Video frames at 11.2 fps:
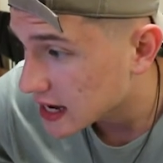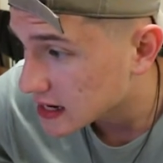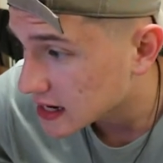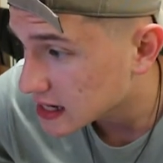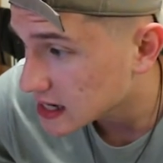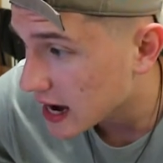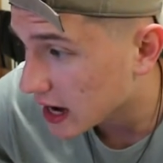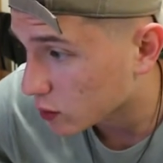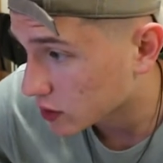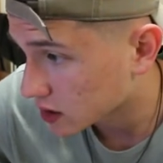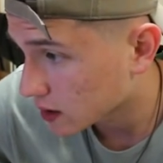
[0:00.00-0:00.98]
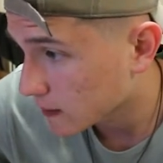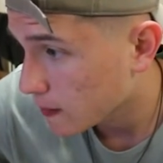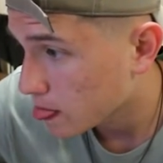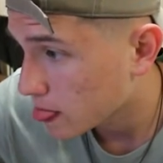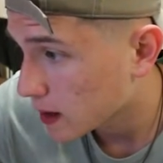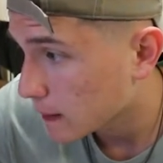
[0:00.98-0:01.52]
in this area,
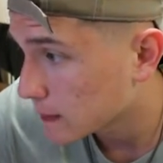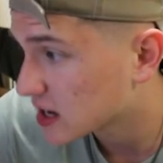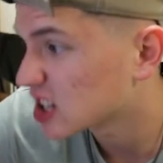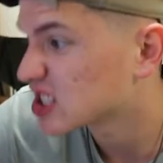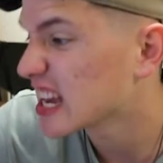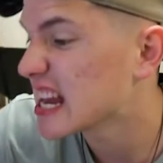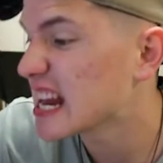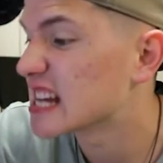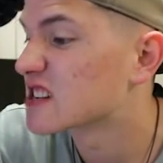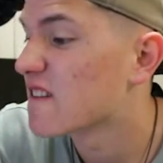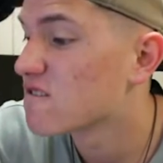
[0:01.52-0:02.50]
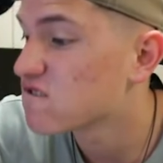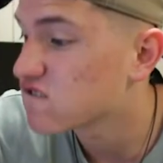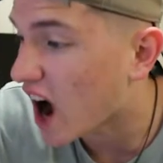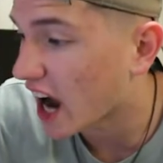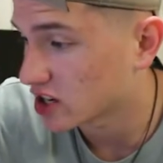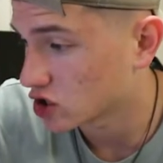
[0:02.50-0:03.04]
because it is
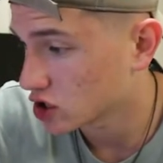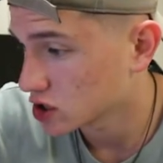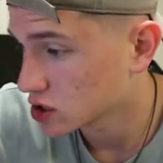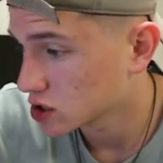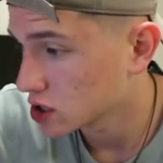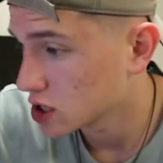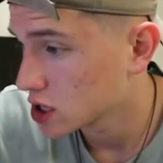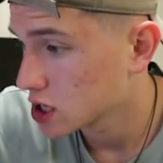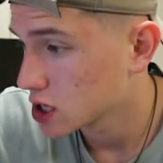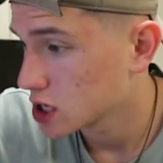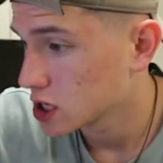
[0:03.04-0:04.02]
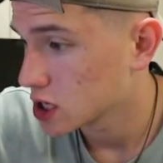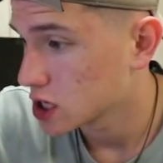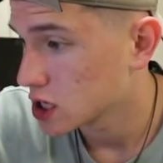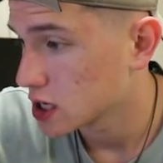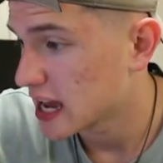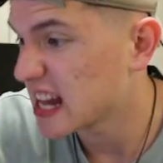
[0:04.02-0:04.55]
fire.
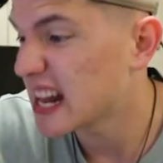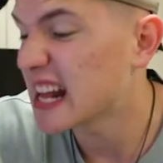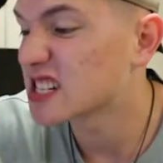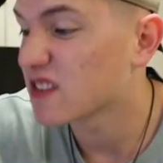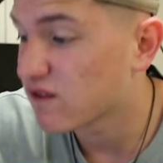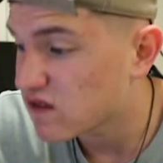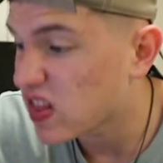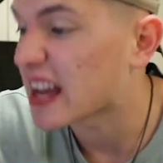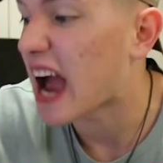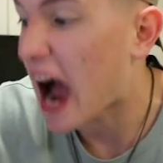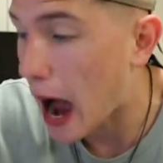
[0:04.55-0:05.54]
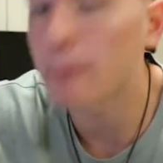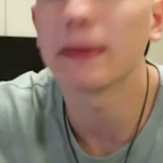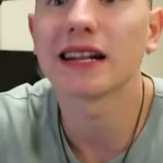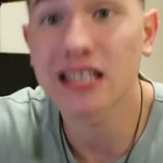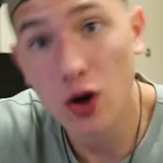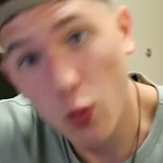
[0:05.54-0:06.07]
It is like
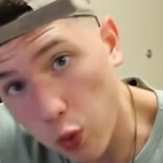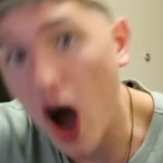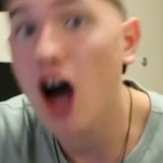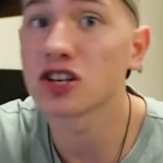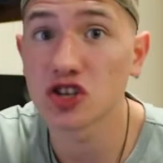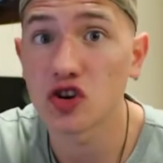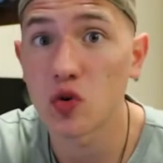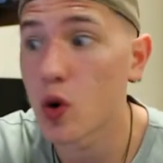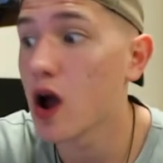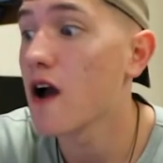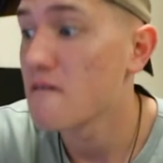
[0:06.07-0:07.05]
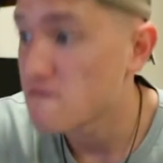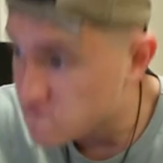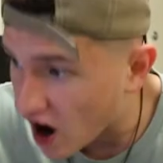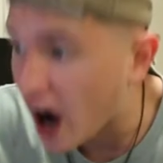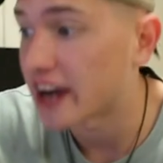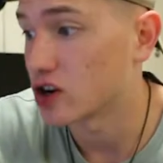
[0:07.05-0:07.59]
Amaterasu
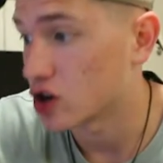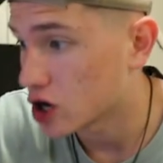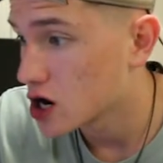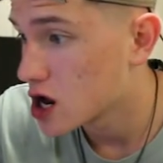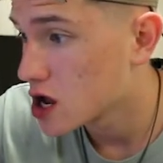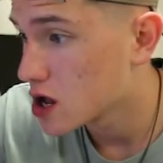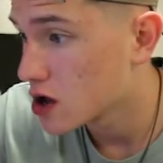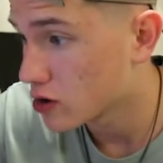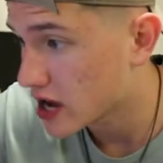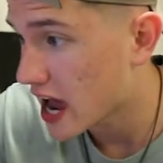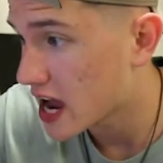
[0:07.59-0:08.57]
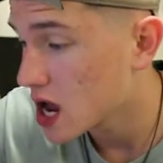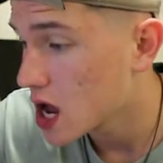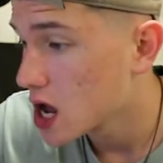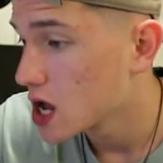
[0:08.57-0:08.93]
fire, okay?